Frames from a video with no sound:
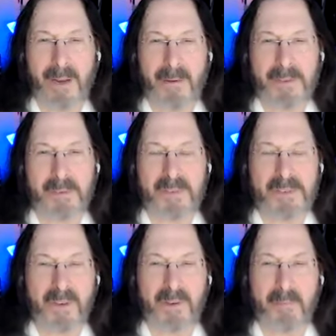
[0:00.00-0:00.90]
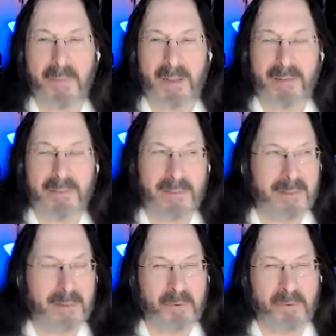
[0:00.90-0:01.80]
When I was a much younger man,
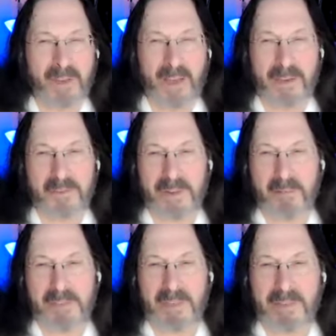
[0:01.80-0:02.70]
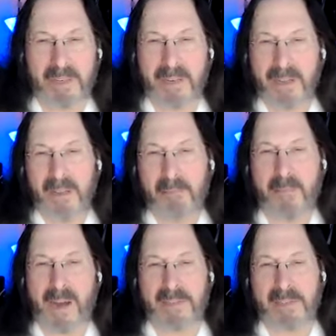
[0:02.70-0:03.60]
a boy actually, I was living in
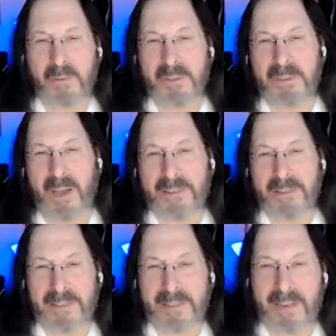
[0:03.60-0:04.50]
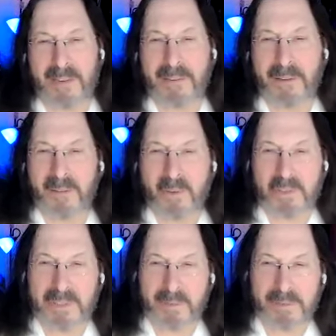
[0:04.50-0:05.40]
Madison, Wisconsin, attending the
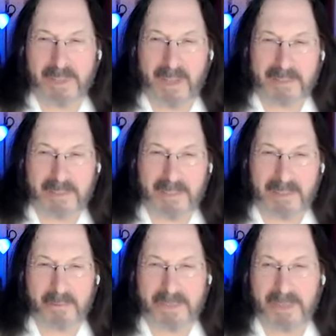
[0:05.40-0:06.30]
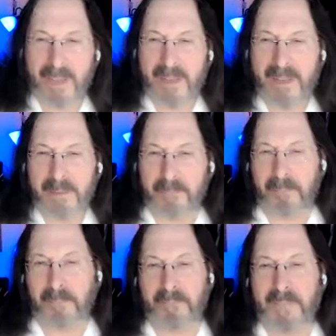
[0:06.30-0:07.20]
University of Wisconsin, and there was a,
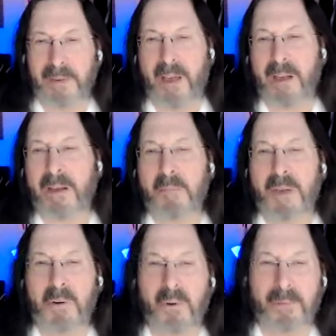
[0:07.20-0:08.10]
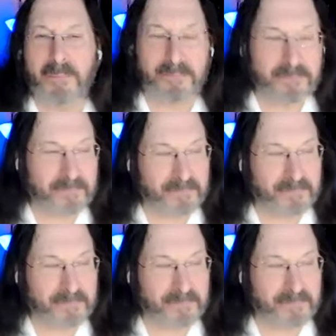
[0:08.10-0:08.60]
a knock on my door.